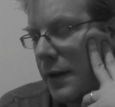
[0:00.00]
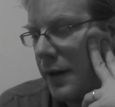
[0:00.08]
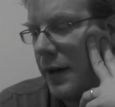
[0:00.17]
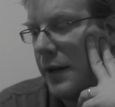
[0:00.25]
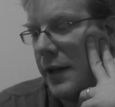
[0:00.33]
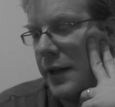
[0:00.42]

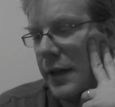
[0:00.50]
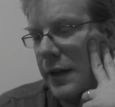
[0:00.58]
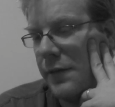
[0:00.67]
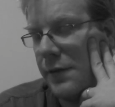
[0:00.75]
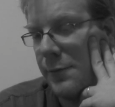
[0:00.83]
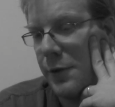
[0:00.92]
Uh, I need to
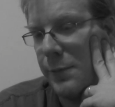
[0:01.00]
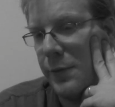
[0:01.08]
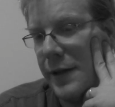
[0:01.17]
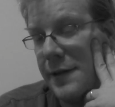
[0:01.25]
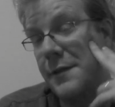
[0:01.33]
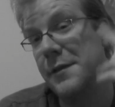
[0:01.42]
give it some more
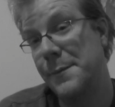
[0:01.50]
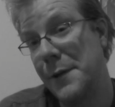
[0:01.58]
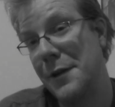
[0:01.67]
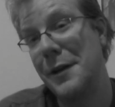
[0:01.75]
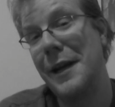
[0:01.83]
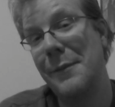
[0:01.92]
plays and some
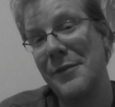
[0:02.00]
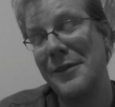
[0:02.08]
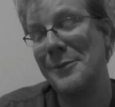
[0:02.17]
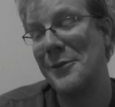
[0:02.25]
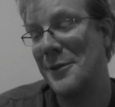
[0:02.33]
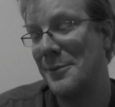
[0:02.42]
other games
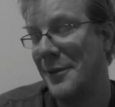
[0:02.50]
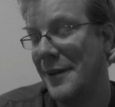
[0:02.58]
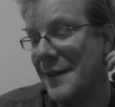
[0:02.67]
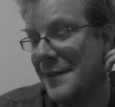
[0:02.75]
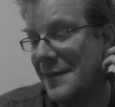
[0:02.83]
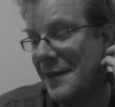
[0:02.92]
some more
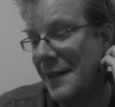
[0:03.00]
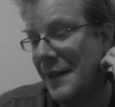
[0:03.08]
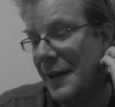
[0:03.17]
plays